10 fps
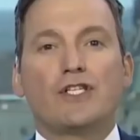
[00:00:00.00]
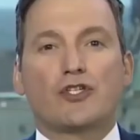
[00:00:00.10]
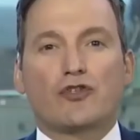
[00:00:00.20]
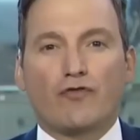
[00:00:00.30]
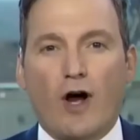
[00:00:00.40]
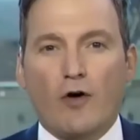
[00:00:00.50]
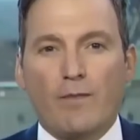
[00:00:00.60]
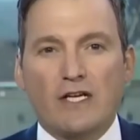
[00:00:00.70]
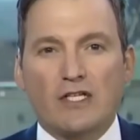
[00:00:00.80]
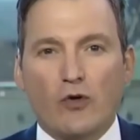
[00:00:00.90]
a
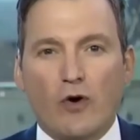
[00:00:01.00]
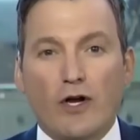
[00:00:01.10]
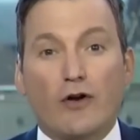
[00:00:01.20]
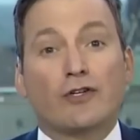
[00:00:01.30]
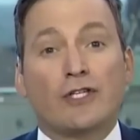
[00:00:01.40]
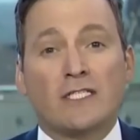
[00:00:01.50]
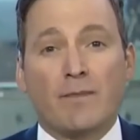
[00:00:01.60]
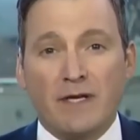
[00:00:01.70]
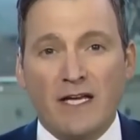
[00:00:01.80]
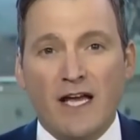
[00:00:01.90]
Toronto-based lawyer. She has
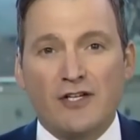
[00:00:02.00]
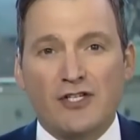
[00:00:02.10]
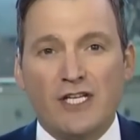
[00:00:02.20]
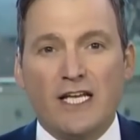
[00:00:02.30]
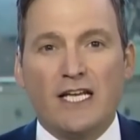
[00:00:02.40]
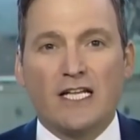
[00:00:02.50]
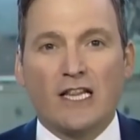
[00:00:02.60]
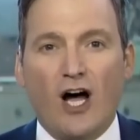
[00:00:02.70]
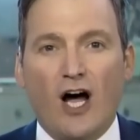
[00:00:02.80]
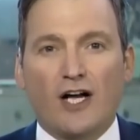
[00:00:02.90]
a PhD in
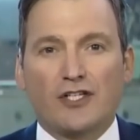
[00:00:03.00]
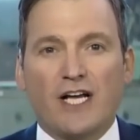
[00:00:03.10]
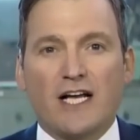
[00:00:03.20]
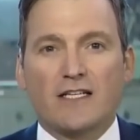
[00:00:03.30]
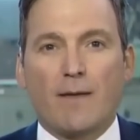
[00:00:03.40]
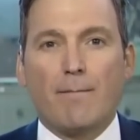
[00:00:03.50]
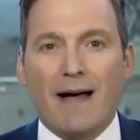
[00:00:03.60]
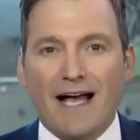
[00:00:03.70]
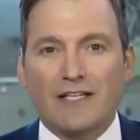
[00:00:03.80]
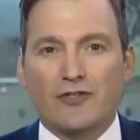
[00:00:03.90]
law. She has a
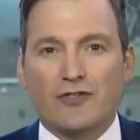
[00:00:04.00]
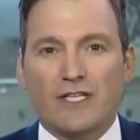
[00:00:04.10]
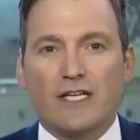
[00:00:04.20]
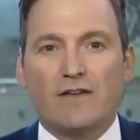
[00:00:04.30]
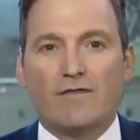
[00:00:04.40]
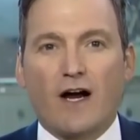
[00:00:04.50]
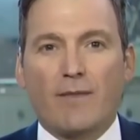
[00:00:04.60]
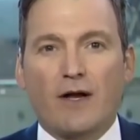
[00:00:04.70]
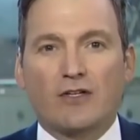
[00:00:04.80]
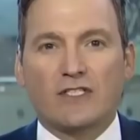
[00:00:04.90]
master's in
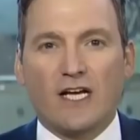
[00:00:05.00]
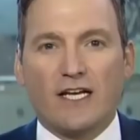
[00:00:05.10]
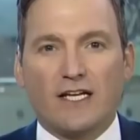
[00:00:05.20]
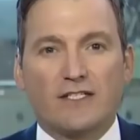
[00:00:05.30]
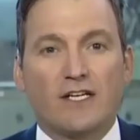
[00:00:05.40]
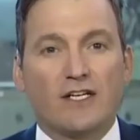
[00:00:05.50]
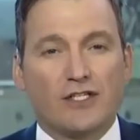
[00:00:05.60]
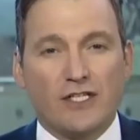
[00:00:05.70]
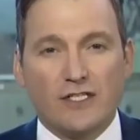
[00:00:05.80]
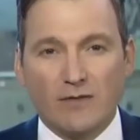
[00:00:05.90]
environmental studies.
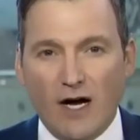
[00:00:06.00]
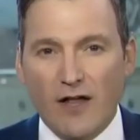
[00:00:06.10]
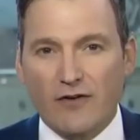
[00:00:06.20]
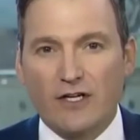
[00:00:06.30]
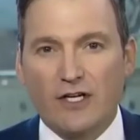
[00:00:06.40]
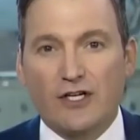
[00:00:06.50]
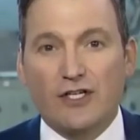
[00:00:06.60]
She's a mother.